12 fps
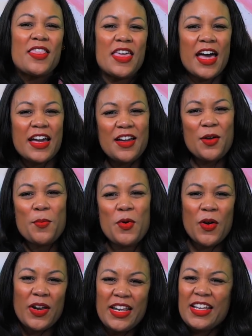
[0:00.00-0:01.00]
The good
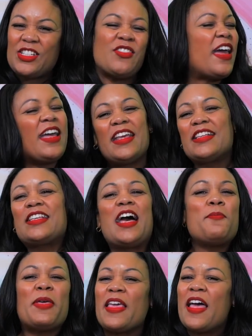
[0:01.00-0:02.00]
morning train is
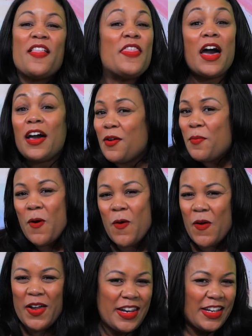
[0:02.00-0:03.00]
coming. The good
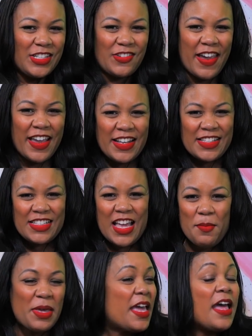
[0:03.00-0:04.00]
morning train is
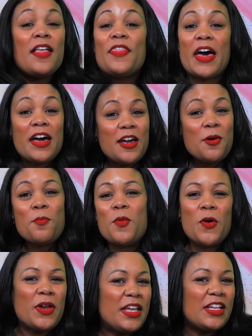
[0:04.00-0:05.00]
coming. The good
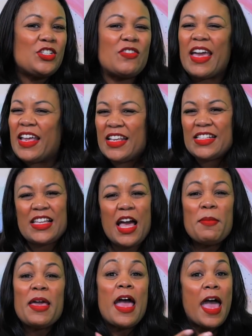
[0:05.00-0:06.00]
morning train is
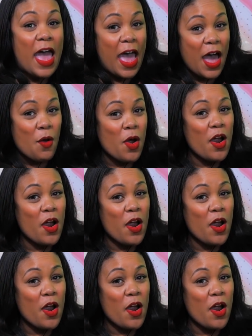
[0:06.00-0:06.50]
coming. How